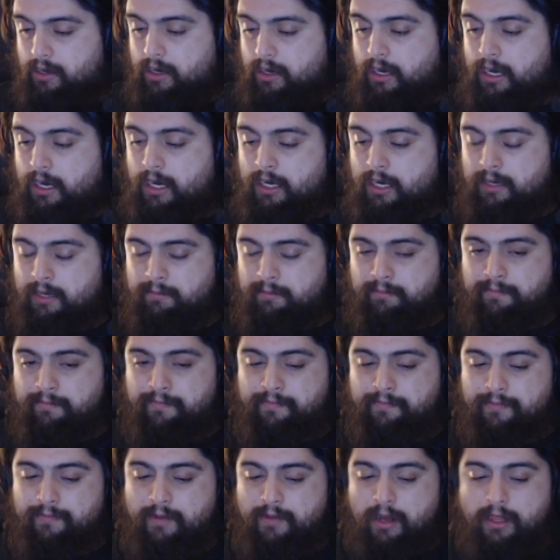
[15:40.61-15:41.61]

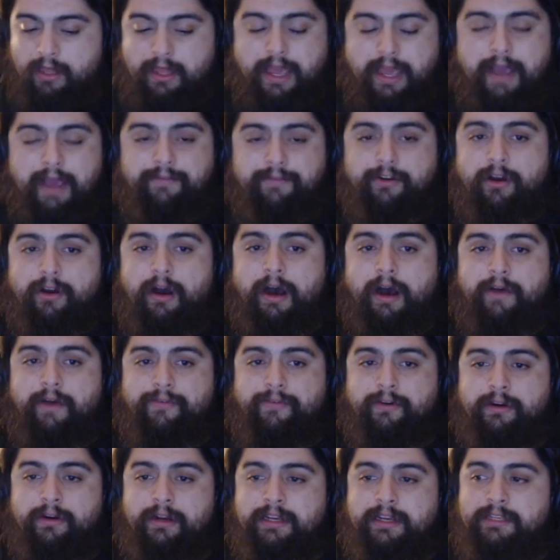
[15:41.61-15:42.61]
All I Have to
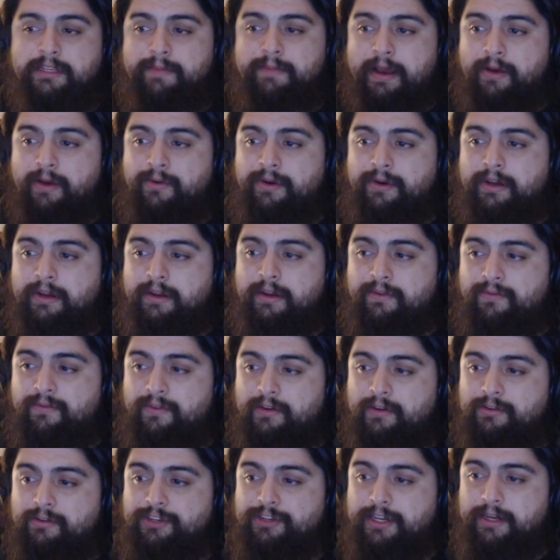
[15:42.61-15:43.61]
Offer Is My Own
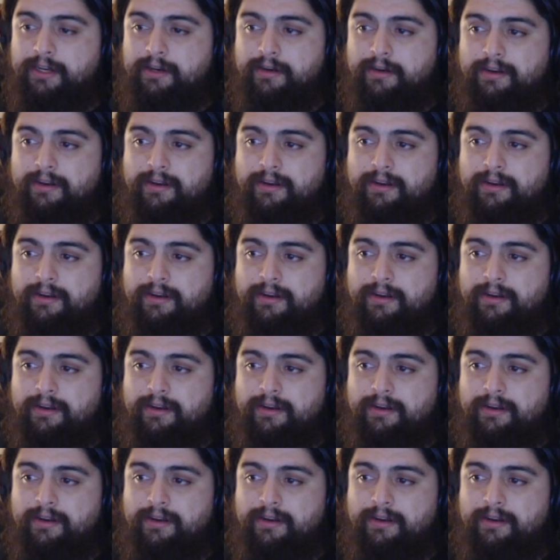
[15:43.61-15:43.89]
Confusion